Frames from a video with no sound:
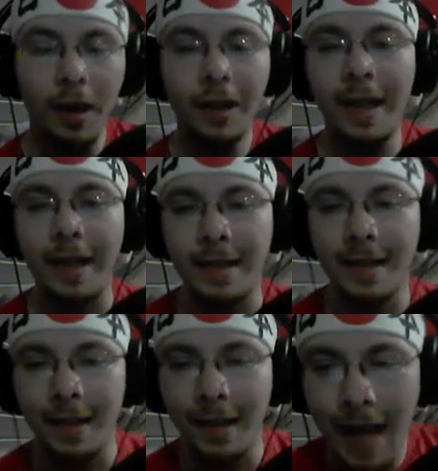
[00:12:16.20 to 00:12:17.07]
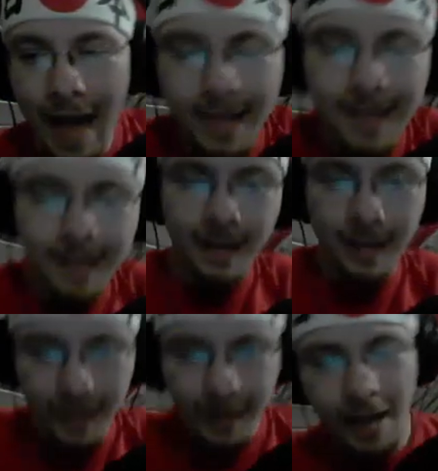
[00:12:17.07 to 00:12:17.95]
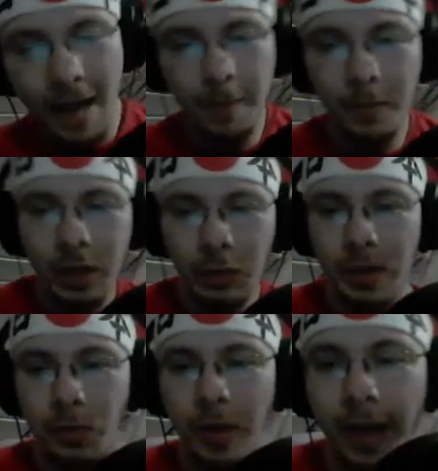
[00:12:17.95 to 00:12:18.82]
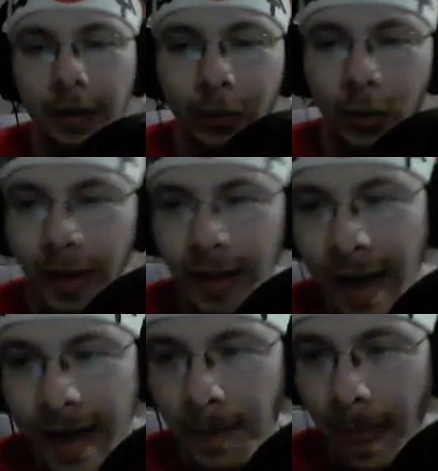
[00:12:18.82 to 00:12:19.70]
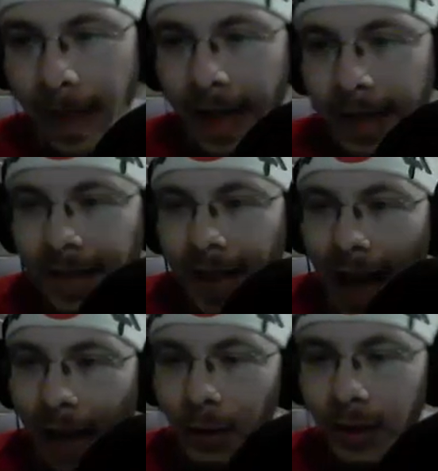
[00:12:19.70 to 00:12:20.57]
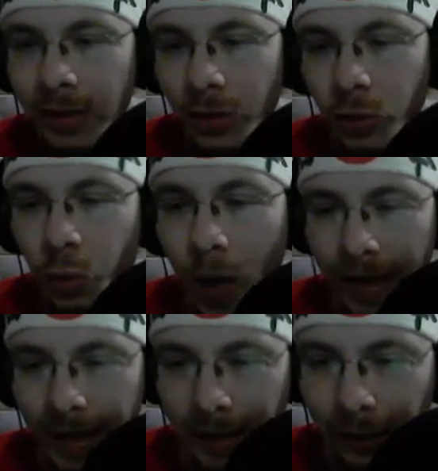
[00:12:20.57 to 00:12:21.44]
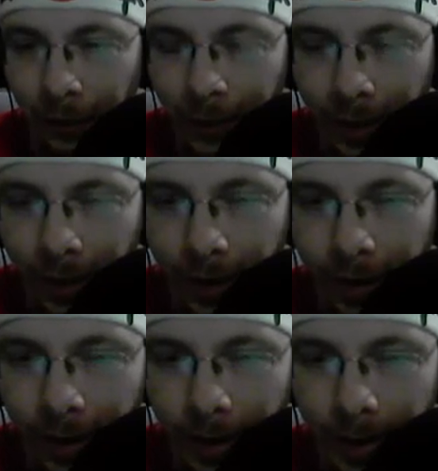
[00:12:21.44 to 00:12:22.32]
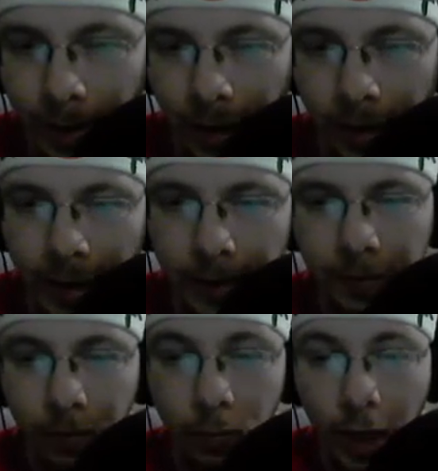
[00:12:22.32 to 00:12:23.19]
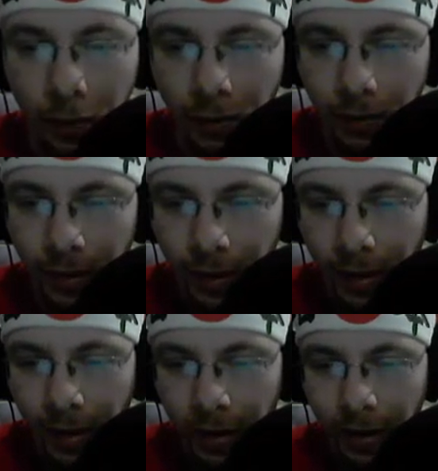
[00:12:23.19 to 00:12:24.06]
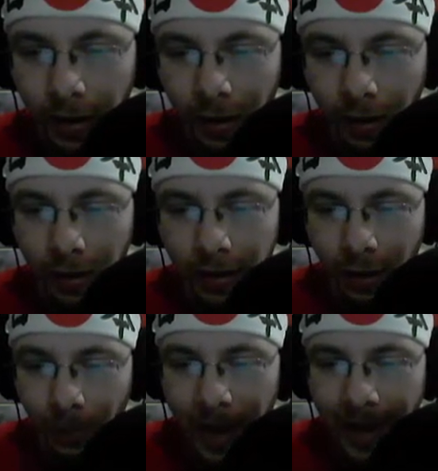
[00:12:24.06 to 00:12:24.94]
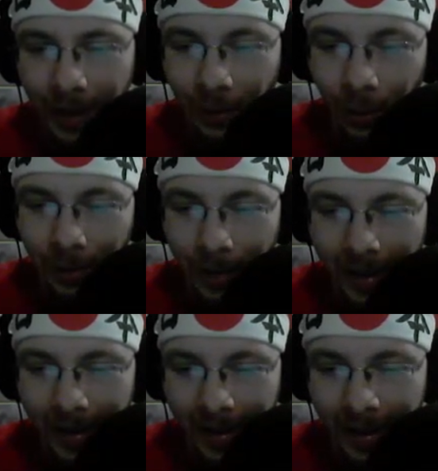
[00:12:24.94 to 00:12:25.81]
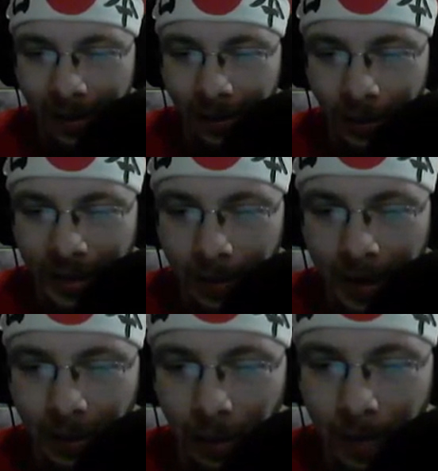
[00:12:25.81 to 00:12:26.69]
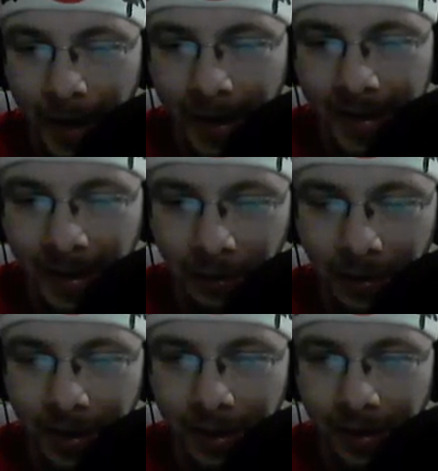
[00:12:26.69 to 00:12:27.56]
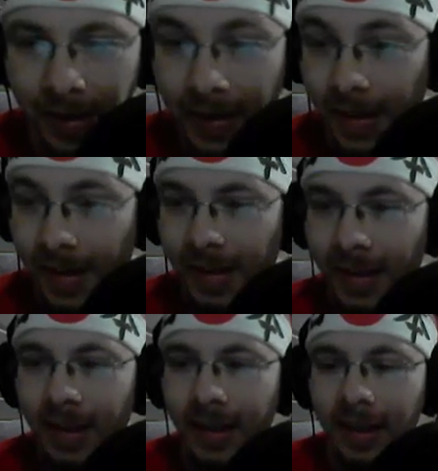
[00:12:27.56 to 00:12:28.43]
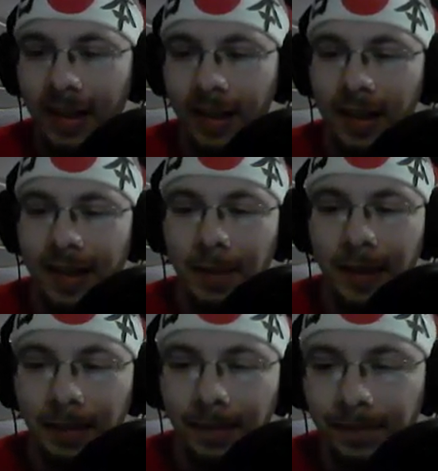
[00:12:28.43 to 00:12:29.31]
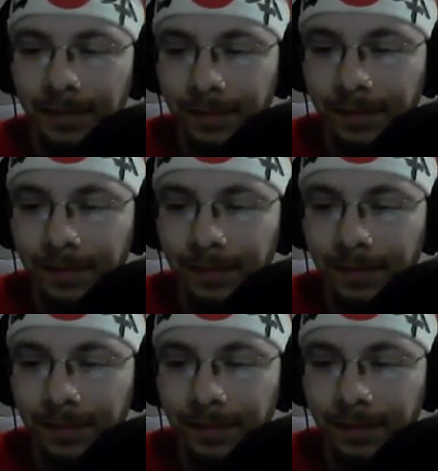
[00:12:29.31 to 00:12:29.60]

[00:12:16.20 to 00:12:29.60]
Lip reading: Alright, last time we lose rank for the day against Avil 12. I'm gonna keep... Wow. So many one mana stuff right here. That's something.